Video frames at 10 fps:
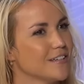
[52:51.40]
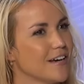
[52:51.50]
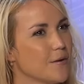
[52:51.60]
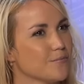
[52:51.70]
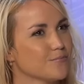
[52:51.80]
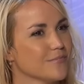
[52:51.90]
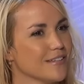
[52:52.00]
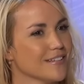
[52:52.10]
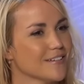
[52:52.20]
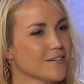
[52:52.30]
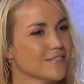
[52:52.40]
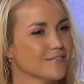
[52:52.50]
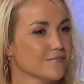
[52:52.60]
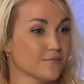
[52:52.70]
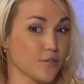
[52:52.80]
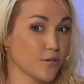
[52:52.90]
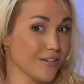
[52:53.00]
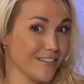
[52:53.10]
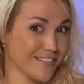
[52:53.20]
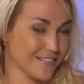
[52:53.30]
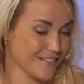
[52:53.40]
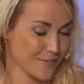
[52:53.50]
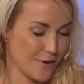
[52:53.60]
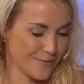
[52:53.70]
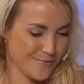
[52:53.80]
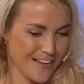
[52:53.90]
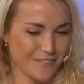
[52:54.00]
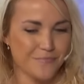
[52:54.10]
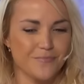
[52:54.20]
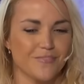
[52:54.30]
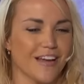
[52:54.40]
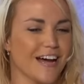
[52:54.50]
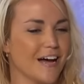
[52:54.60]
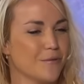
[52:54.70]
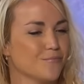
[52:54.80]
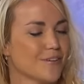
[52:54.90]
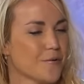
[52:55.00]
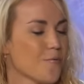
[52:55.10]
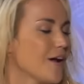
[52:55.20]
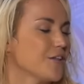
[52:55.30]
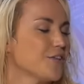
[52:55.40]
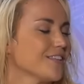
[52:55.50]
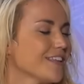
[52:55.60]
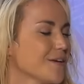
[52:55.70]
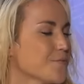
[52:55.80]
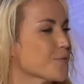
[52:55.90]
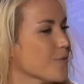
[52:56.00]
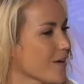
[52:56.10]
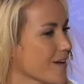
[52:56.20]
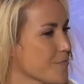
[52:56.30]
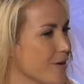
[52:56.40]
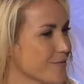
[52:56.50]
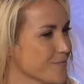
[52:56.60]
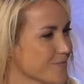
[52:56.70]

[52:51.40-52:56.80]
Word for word: d- um, the good aliens, let's call them yeah. that. Um, why do you think that they would want to come here?